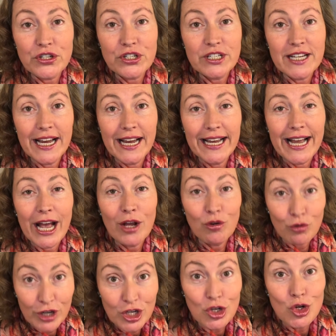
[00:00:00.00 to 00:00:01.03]
today and
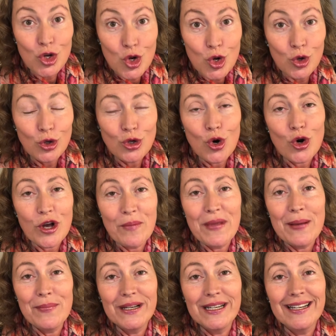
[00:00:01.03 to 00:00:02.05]
renew your
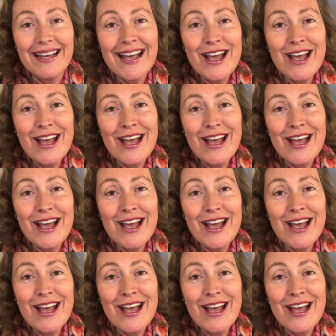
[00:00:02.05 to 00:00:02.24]
commitment